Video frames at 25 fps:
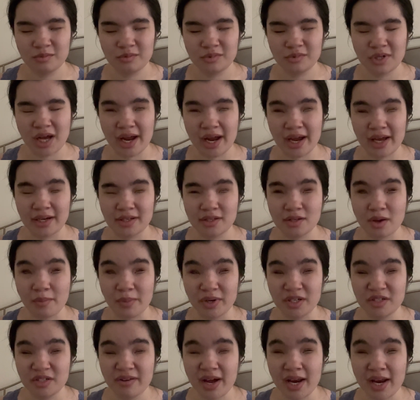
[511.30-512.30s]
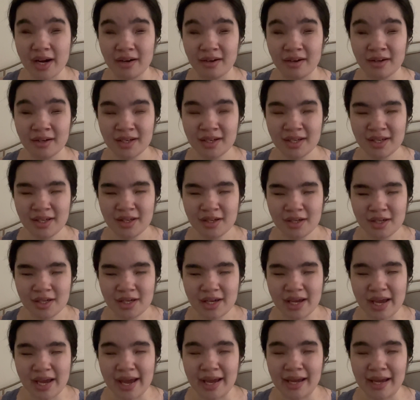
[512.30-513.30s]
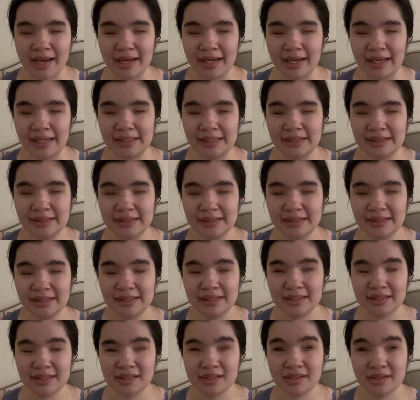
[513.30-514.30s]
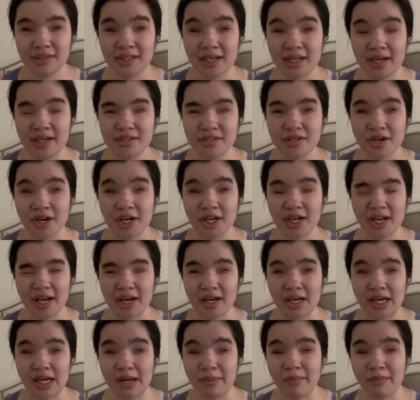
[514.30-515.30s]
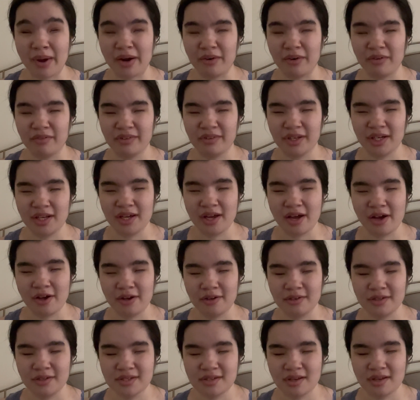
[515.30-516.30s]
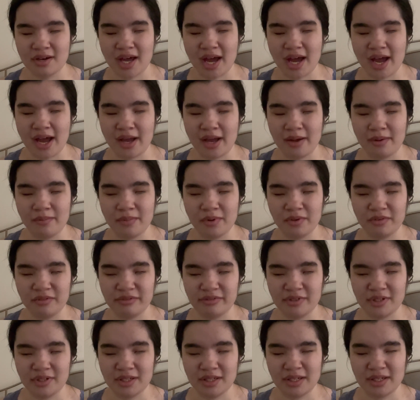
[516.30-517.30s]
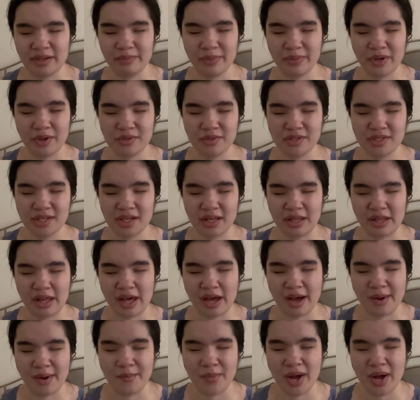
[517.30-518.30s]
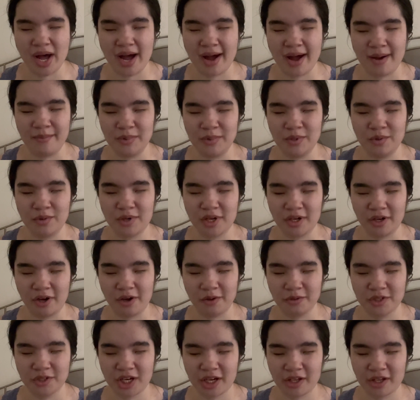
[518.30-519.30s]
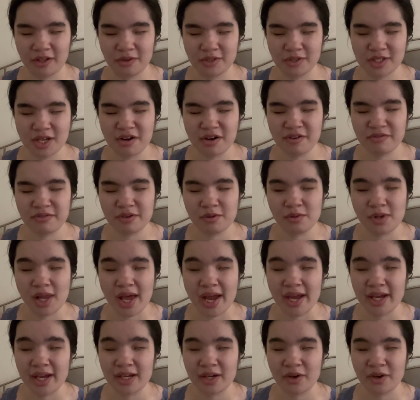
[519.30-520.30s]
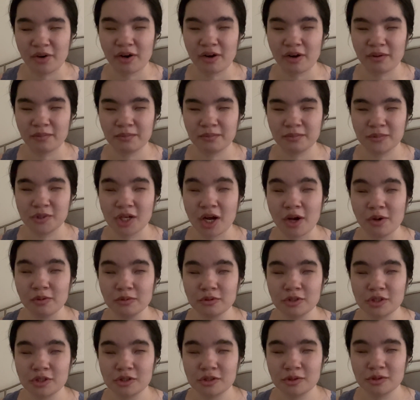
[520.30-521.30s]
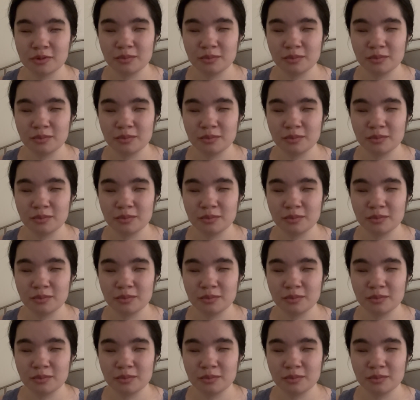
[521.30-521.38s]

I had so much fun. And so then I started editing my own videos on iMovie and posting them. You can go check those out if you like, or don't,